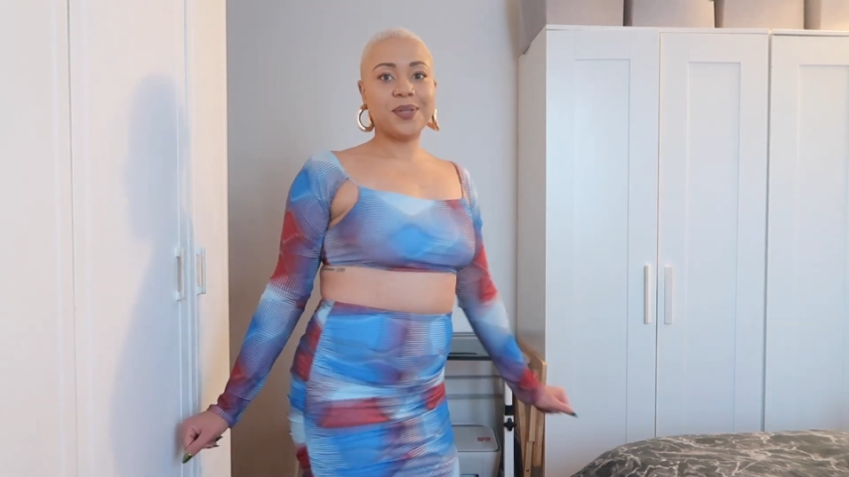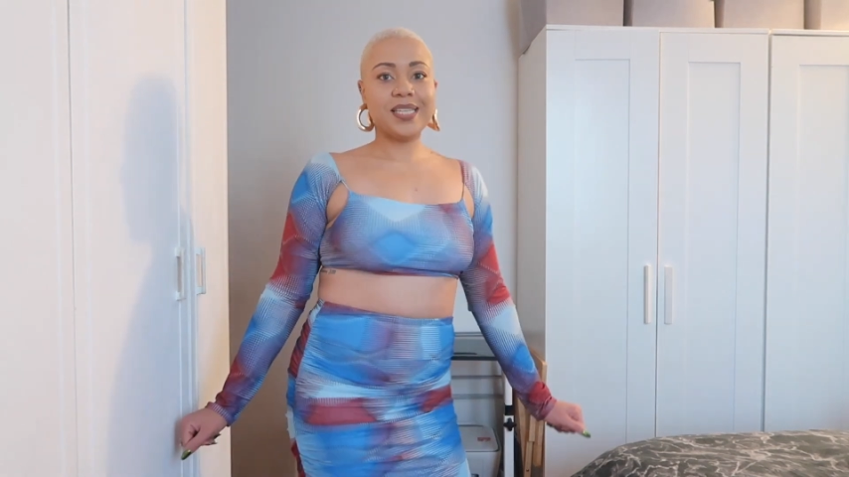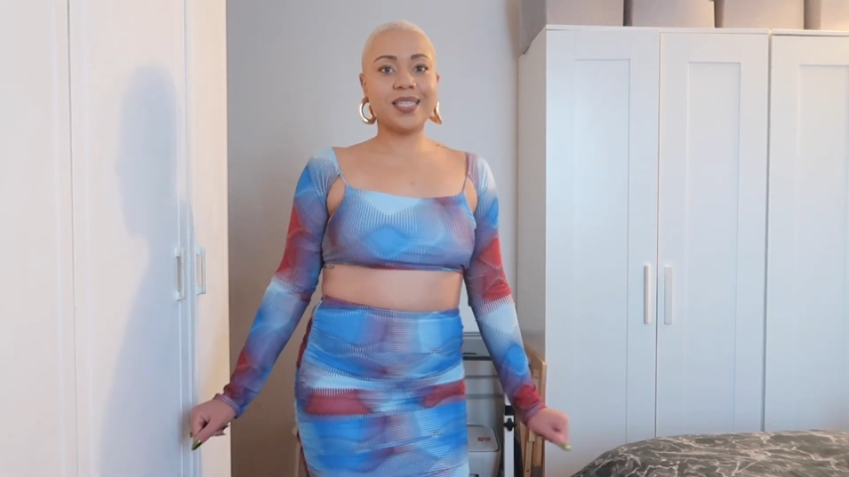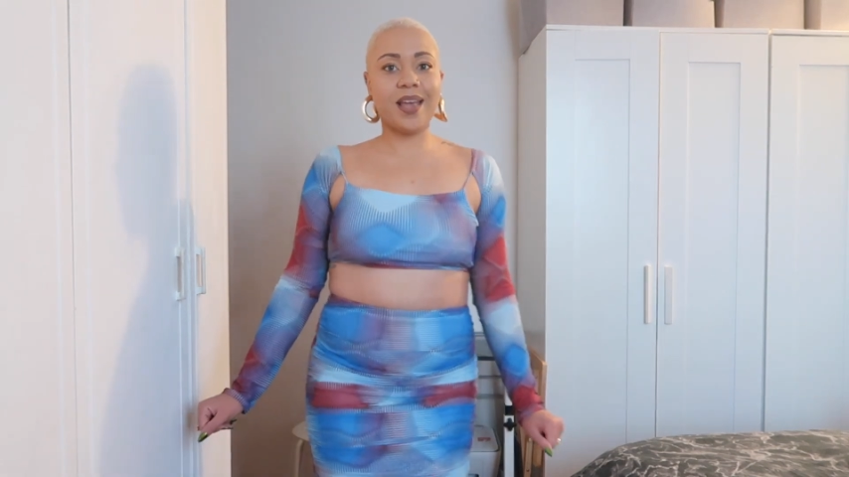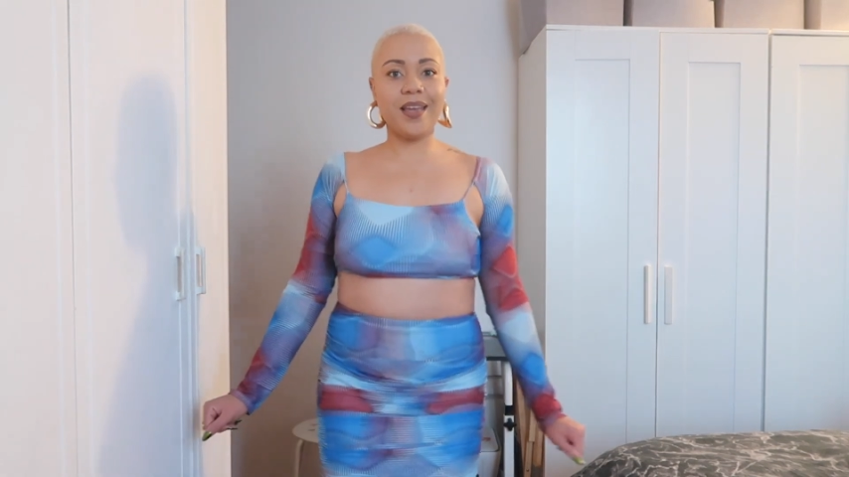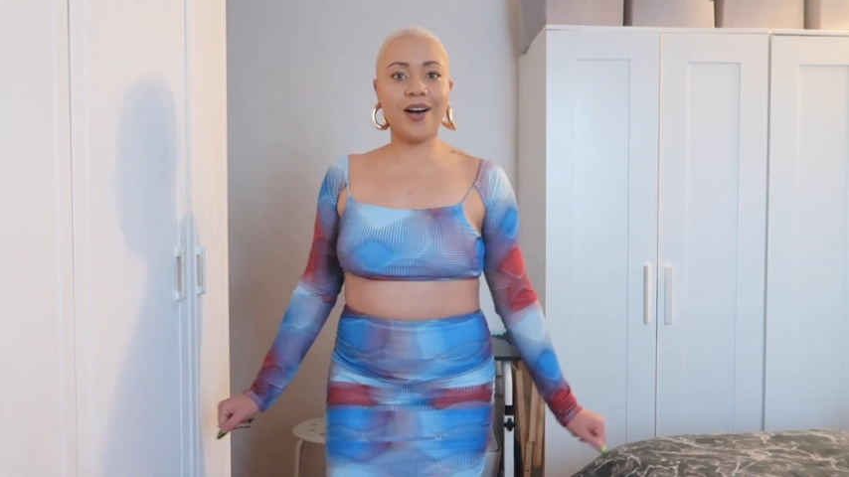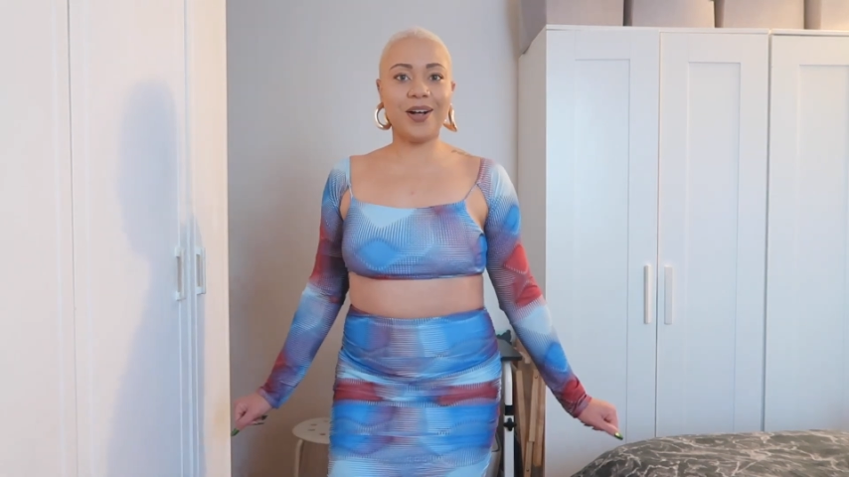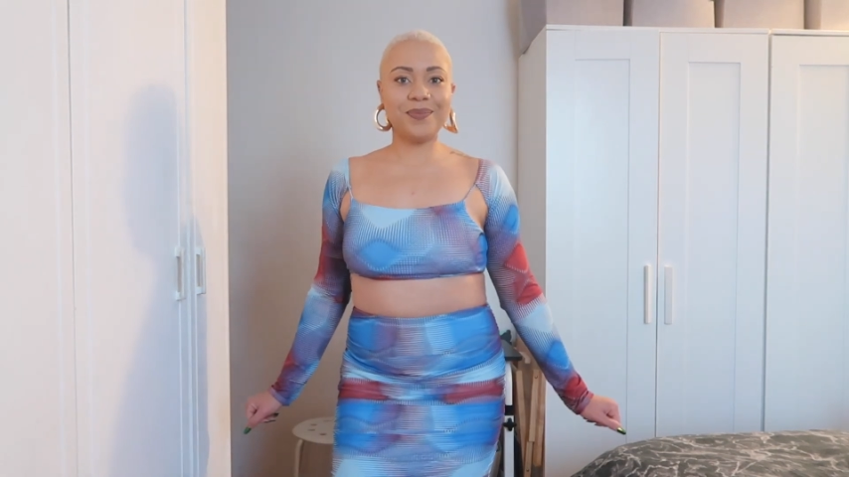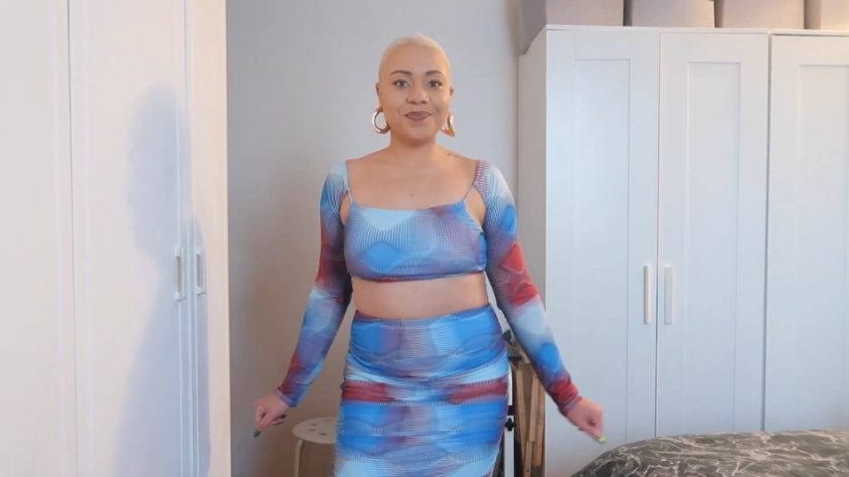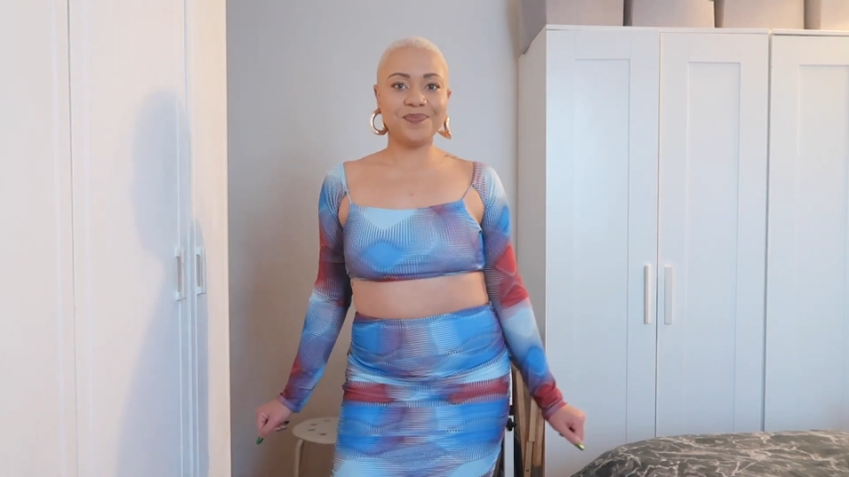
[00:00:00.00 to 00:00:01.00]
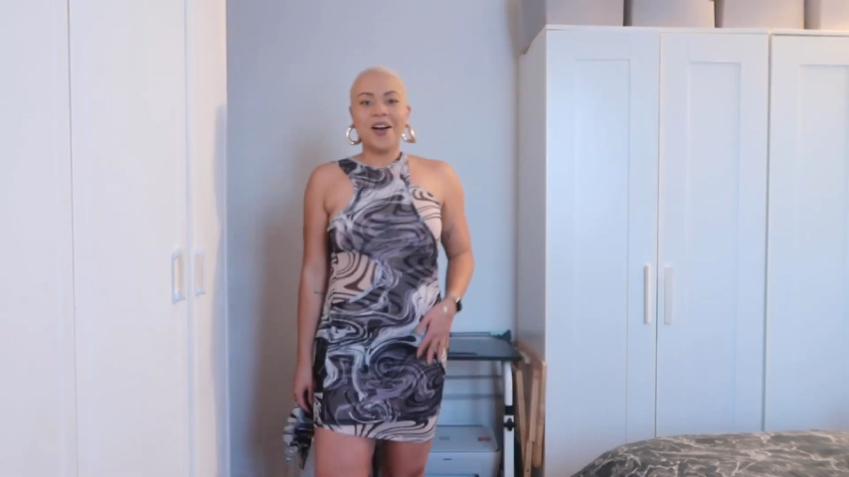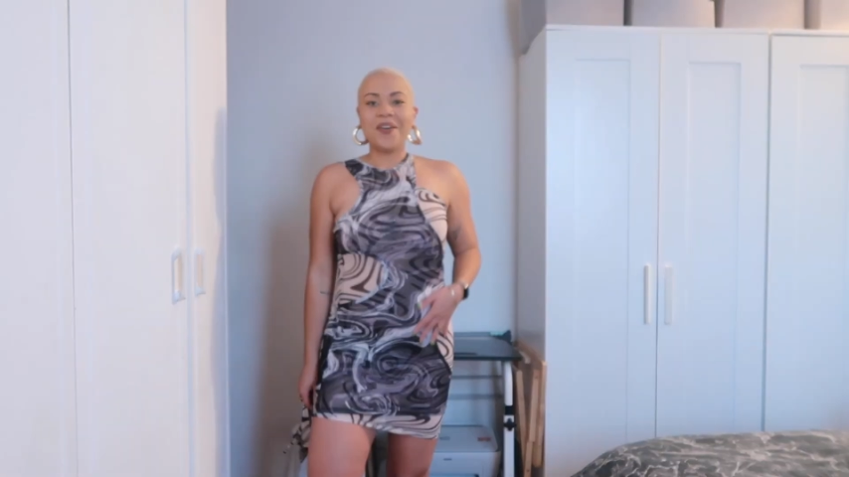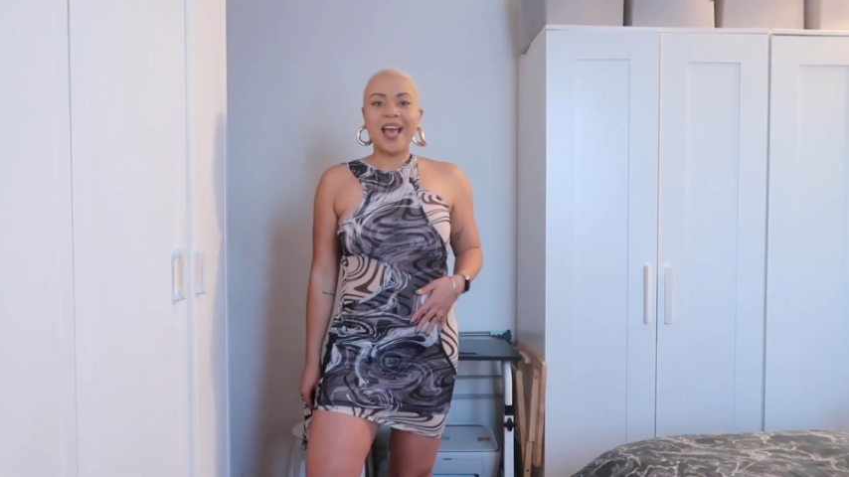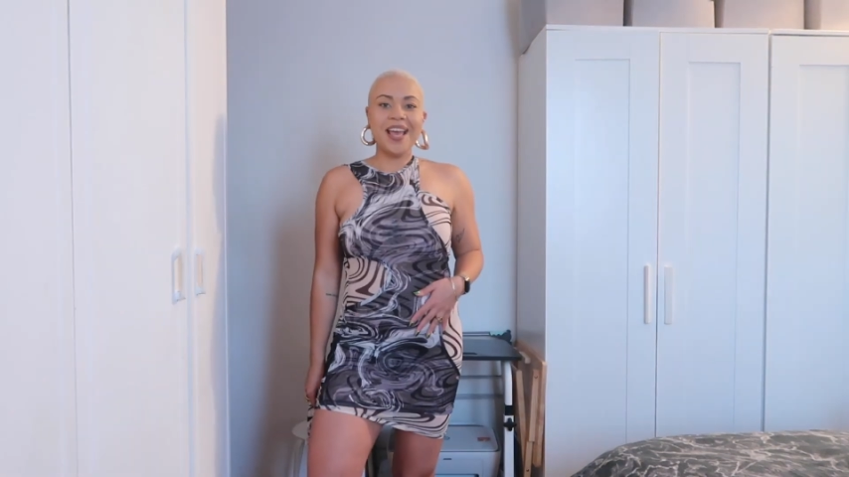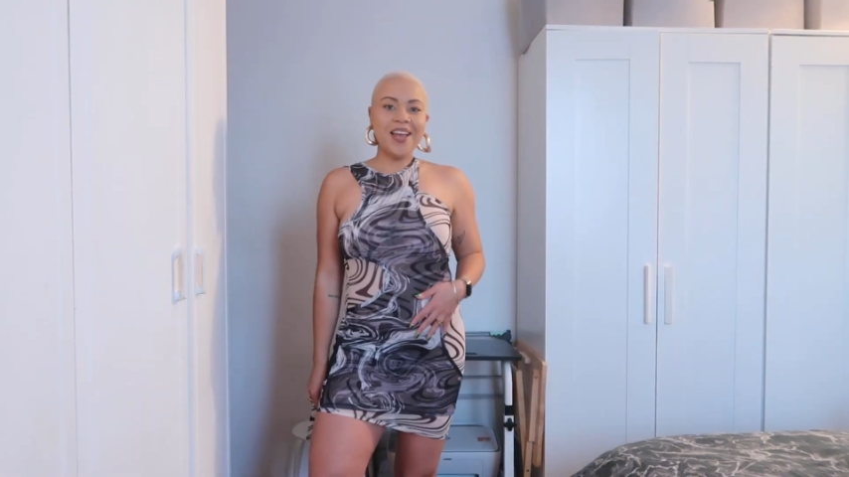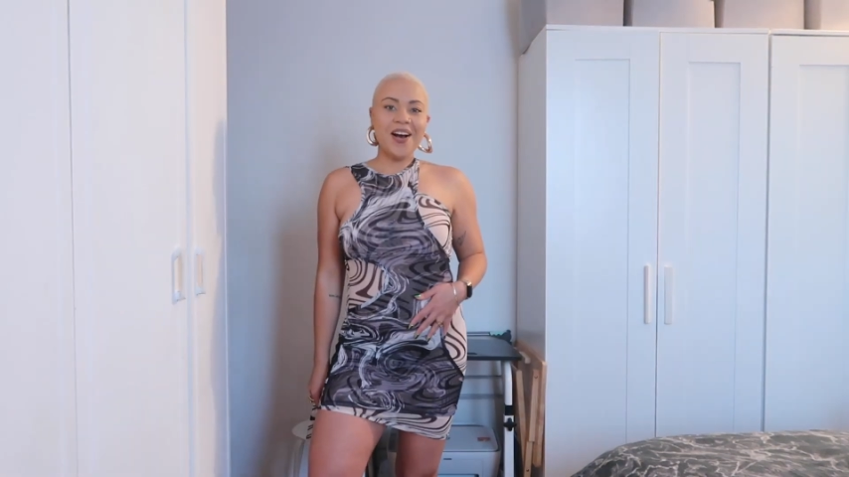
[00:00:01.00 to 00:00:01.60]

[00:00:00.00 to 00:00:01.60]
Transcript: with the set, y'all. Okay,